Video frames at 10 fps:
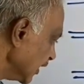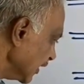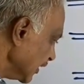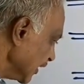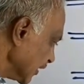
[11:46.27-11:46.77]

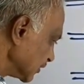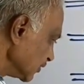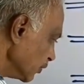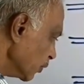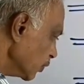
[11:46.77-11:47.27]
x
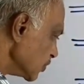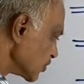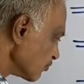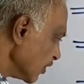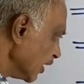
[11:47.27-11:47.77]
whole
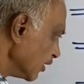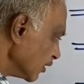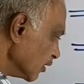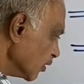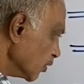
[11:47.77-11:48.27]
square
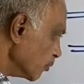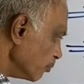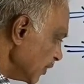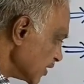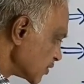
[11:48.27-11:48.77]

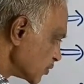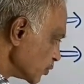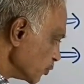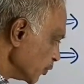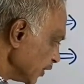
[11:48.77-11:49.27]
plus
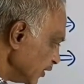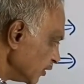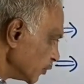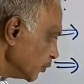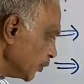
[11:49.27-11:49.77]
2
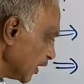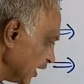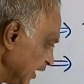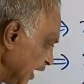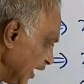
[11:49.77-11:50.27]
into
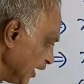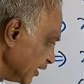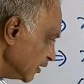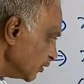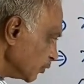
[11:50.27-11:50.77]
a
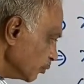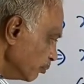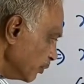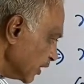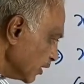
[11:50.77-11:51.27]
into
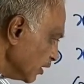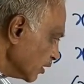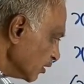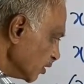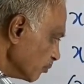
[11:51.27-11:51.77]
b
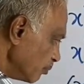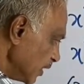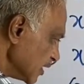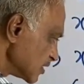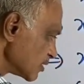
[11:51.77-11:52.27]

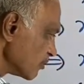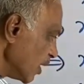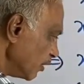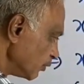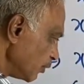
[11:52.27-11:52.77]
plus we
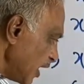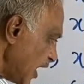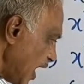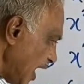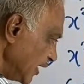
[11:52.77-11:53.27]
have to
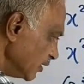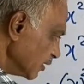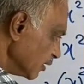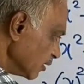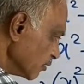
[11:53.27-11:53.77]
add
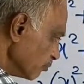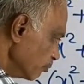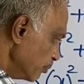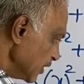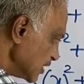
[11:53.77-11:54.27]

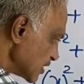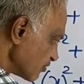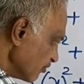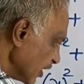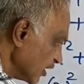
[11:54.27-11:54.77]
b
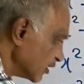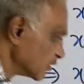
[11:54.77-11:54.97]
square.